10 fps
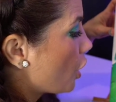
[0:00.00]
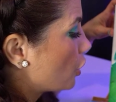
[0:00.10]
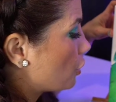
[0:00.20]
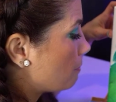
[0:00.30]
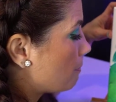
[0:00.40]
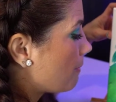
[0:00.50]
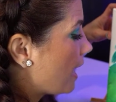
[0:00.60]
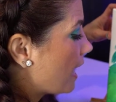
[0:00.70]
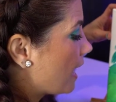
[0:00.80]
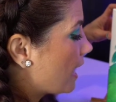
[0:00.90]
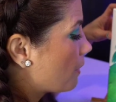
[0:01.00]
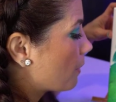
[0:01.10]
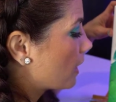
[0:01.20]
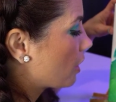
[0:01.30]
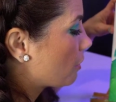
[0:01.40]
you may
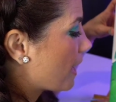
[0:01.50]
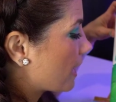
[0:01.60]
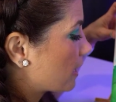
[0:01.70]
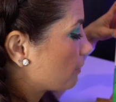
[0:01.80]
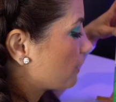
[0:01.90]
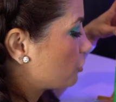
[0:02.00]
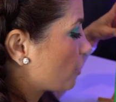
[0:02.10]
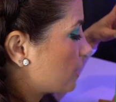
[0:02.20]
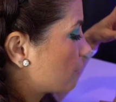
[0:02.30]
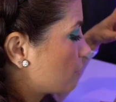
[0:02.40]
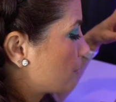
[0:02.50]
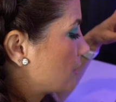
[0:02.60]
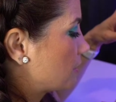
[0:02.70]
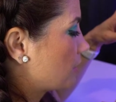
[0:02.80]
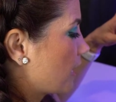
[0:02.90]
wanna go back and retrace those
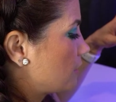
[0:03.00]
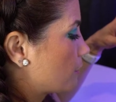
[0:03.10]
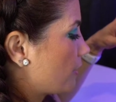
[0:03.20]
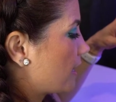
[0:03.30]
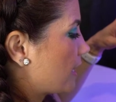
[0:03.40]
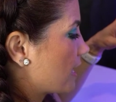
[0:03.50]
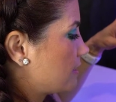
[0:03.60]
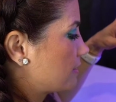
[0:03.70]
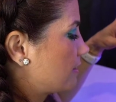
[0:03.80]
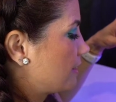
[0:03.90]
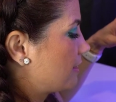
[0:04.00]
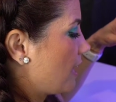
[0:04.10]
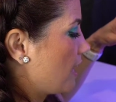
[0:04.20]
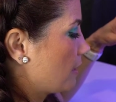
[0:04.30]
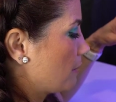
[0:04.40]
pencil lines with a nice
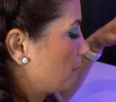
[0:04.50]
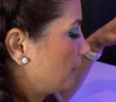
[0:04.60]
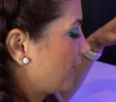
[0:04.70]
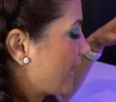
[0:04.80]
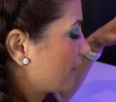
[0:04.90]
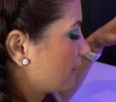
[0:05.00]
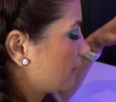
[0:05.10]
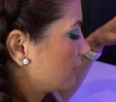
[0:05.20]
thick black